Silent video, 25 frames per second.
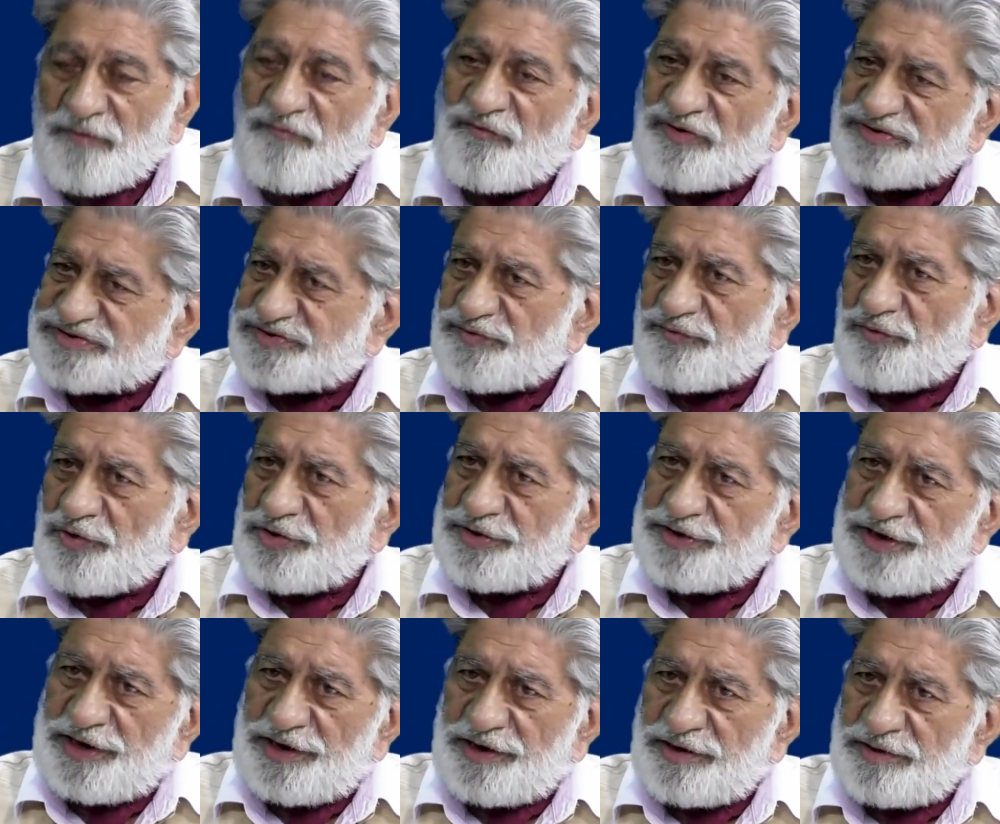first of
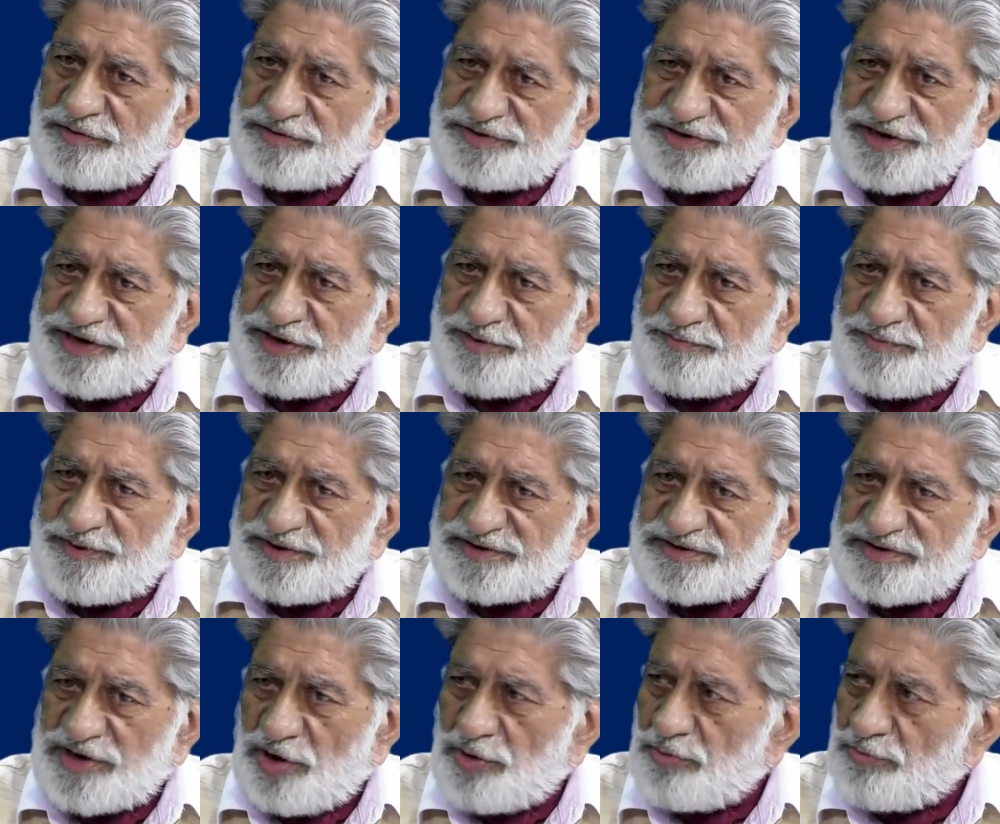all, their
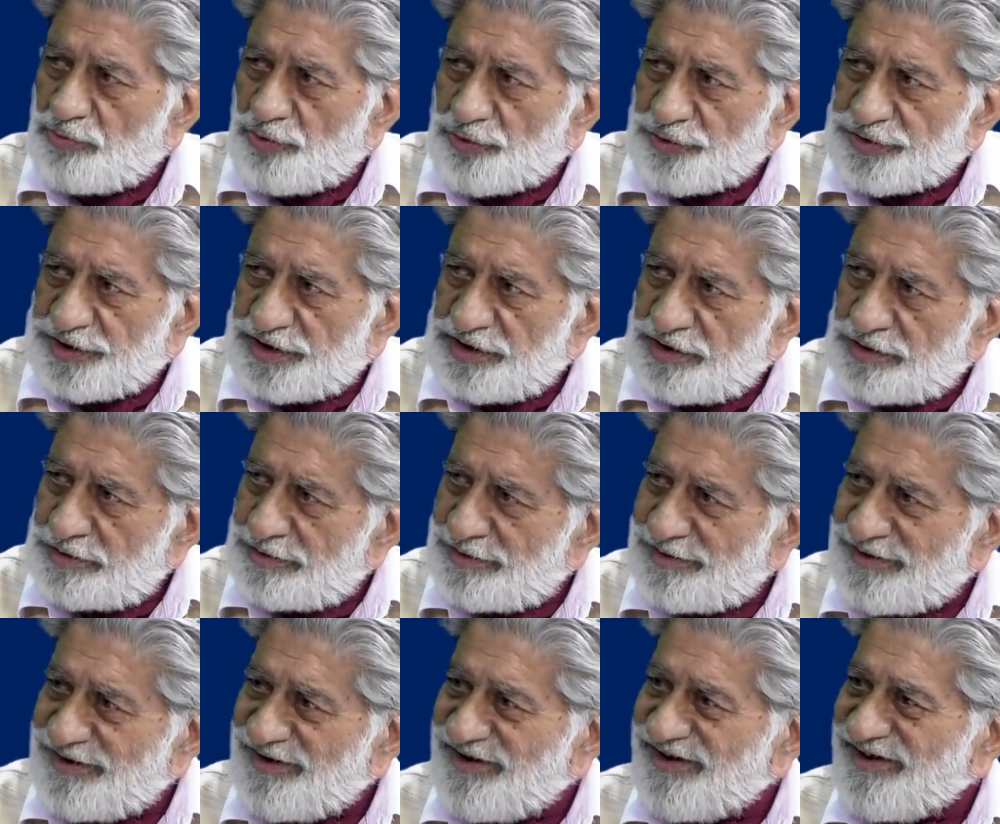GDP is now more than
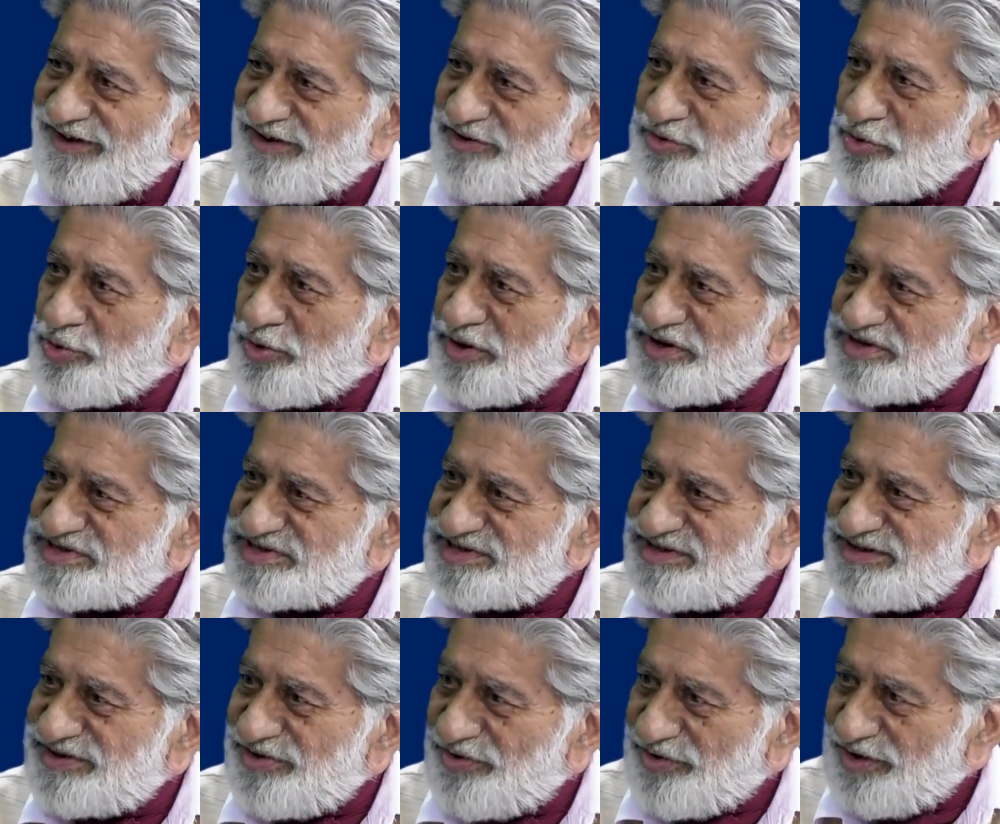
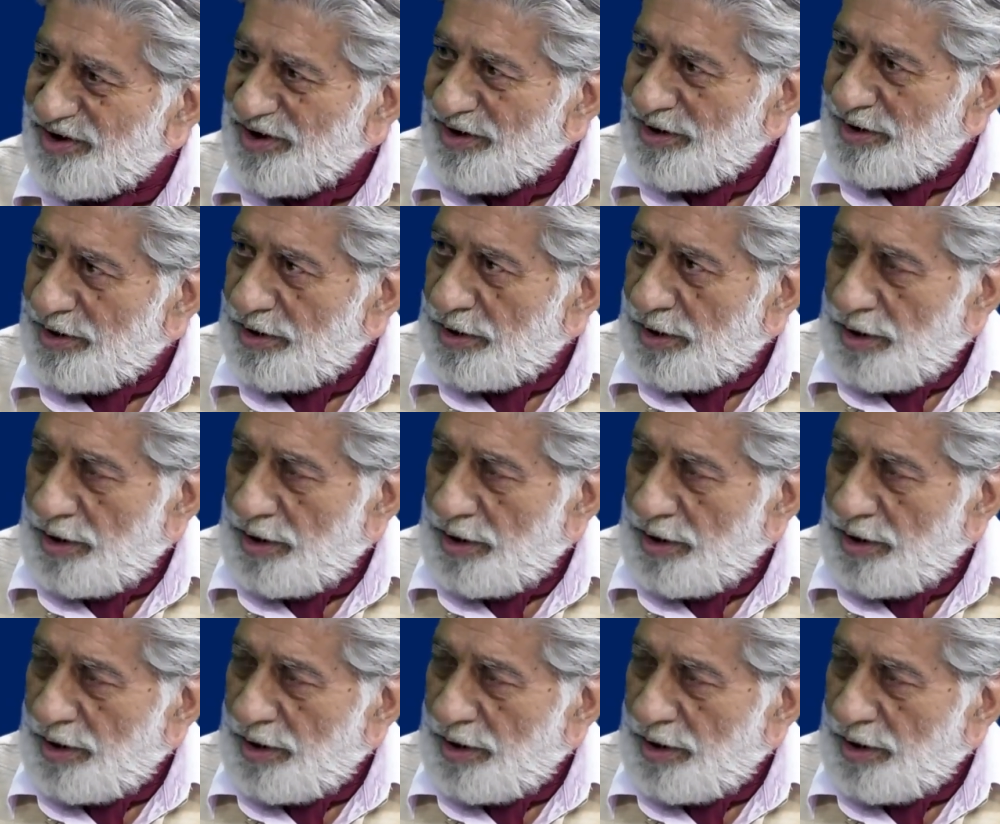UK's. Okay,